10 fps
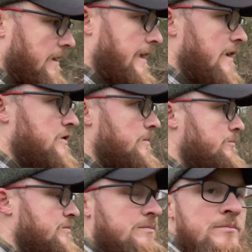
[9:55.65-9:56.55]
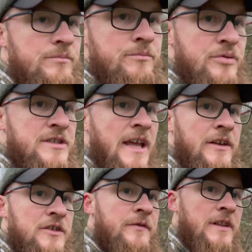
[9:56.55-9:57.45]
get some
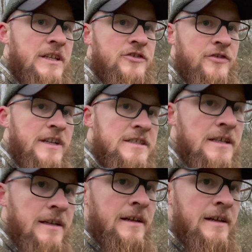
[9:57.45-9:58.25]
protection for these trees,